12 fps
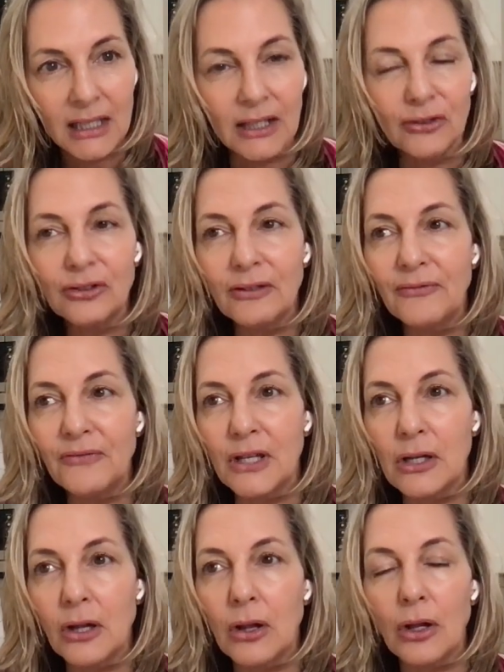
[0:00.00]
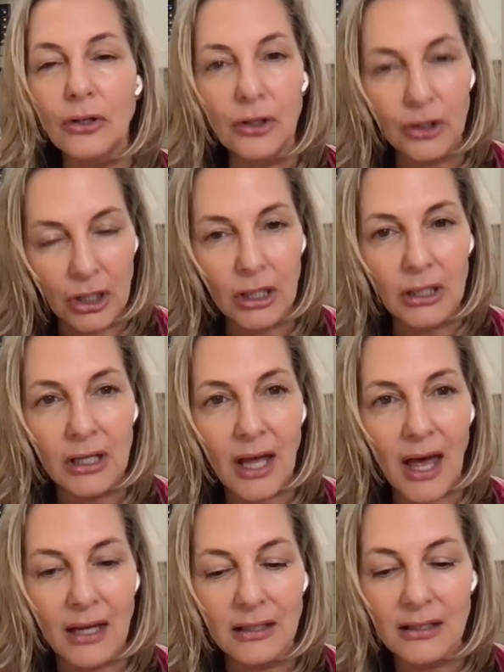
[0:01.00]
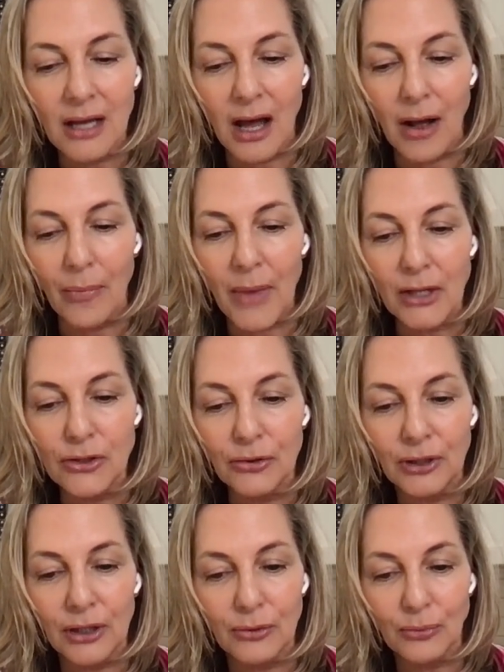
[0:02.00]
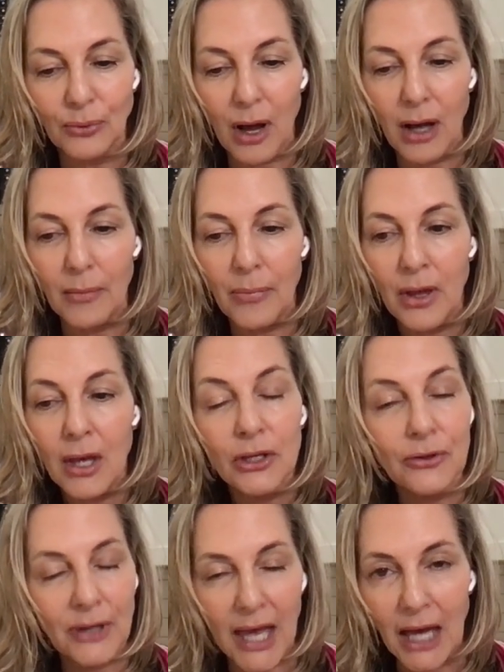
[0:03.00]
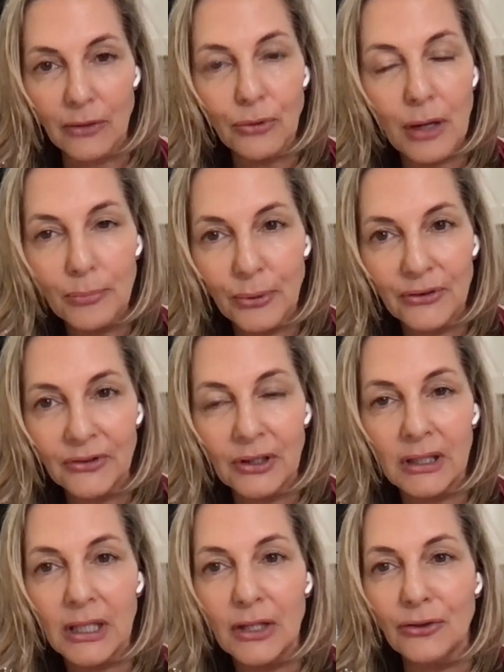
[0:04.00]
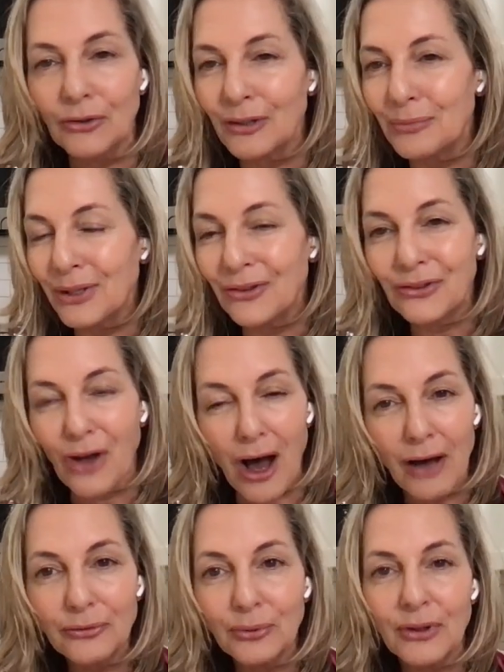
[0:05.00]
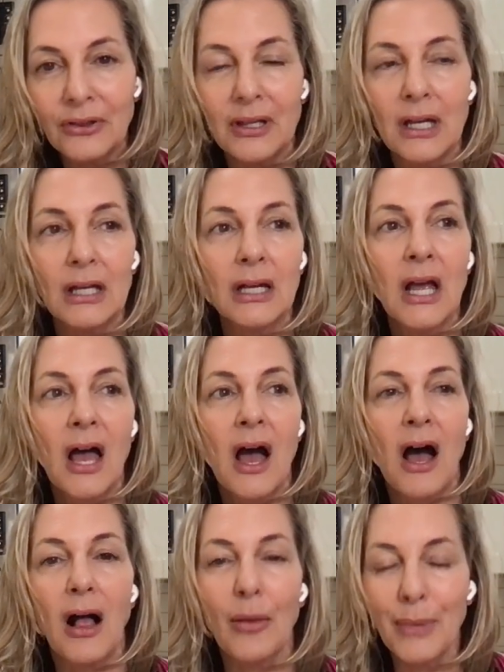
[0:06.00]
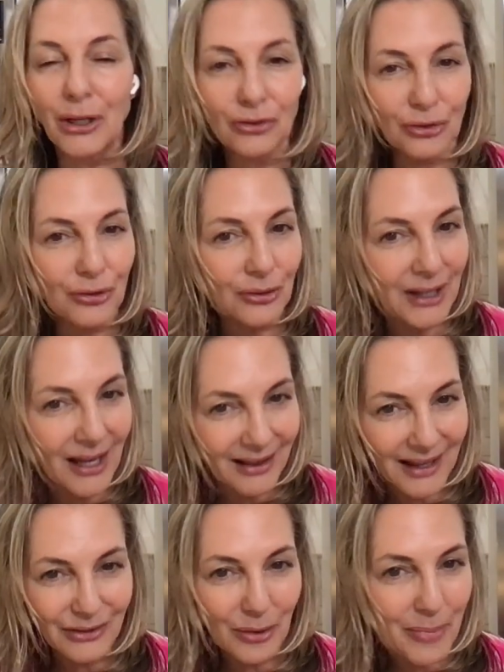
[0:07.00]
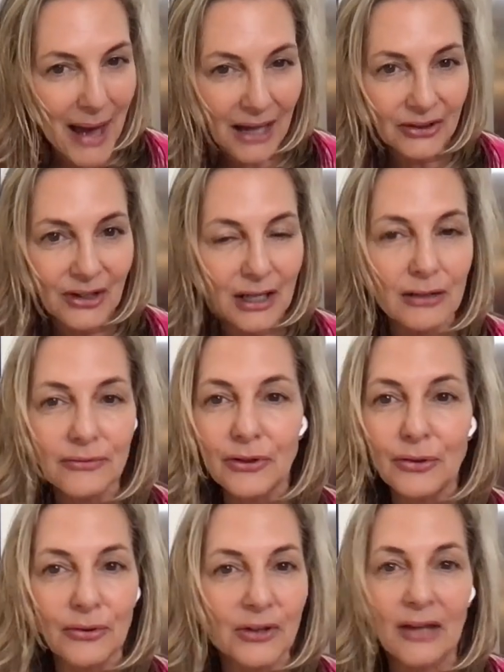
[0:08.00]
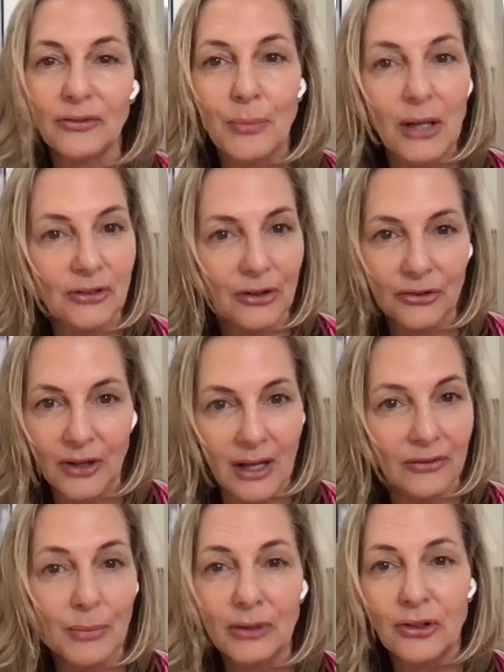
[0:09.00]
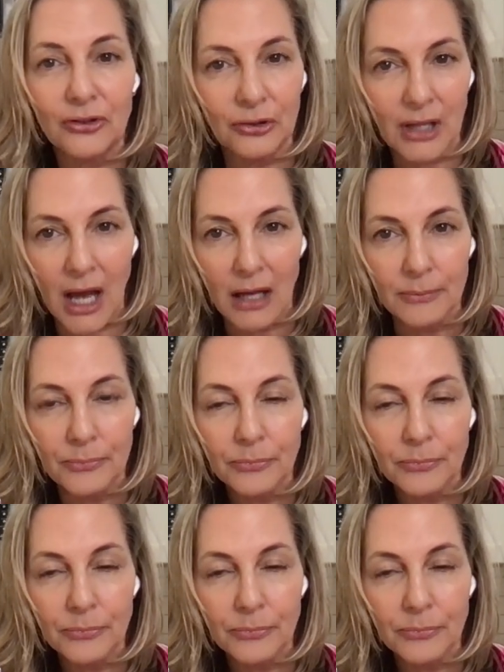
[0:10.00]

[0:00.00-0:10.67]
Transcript: It should feel good, and you can rub briskly. You can be soft with it. Make sure you get like the back side of you as much as you can,